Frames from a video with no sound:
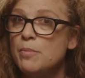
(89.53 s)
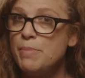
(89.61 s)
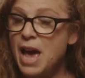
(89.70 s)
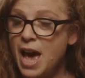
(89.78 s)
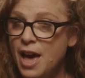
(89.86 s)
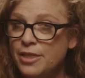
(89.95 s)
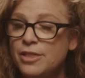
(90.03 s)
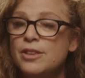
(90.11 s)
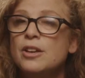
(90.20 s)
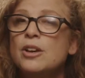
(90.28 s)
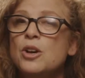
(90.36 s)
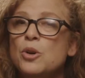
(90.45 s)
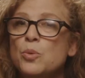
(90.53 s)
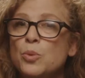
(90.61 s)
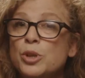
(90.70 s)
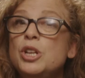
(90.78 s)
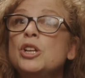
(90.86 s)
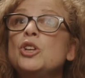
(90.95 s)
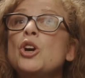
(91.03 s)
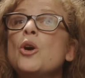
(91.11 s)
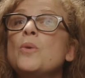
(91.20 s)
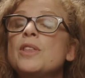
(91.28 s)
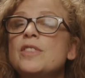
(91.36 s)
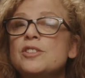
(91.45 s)
path would
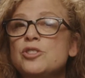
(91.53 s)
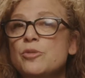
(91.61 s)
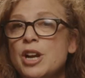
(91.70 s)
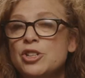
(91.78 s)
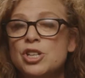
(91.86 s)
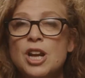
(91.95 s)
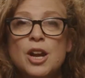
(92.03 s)
go in this direction.